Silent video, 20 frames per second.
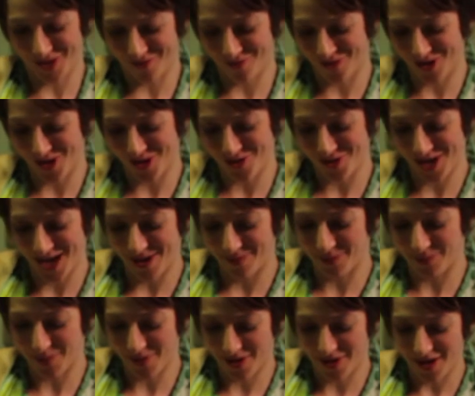being
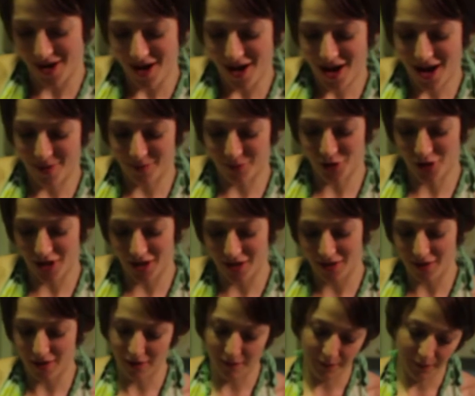videotaped, but I'm
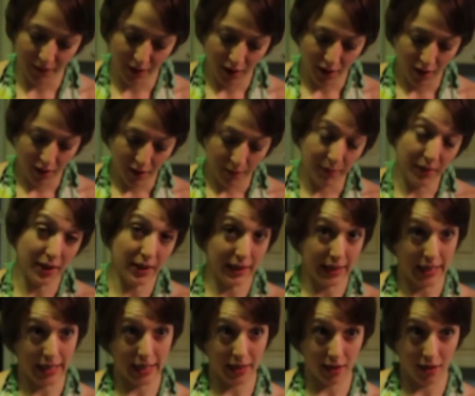trying to be a
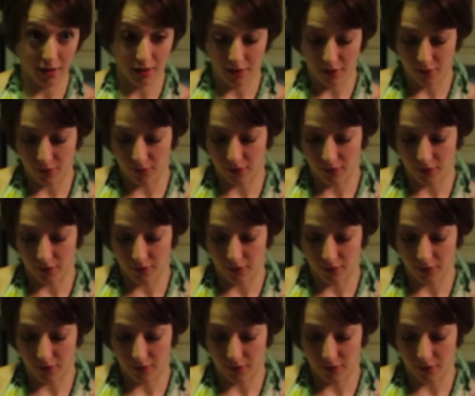lady and